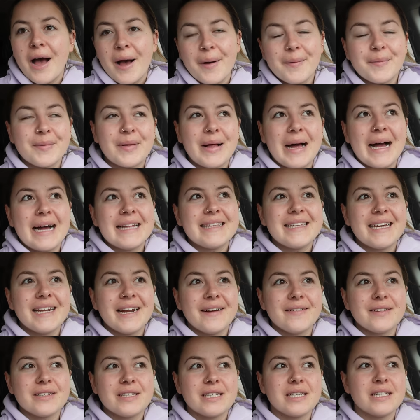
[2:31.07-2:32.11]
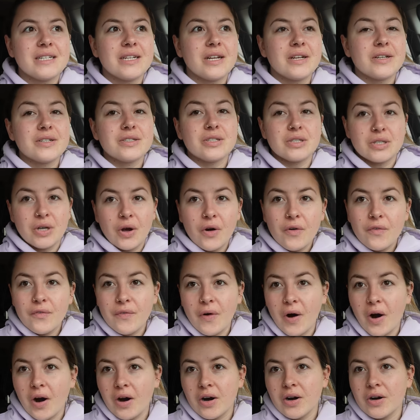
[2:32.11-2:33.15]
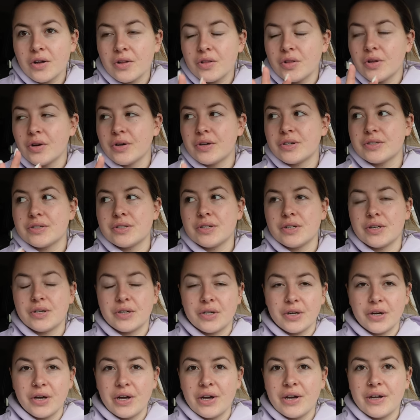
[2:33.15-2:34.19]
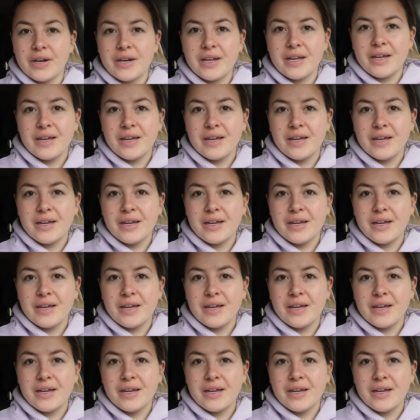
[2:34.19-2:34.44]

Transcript: I'm glad that everything so far looks good.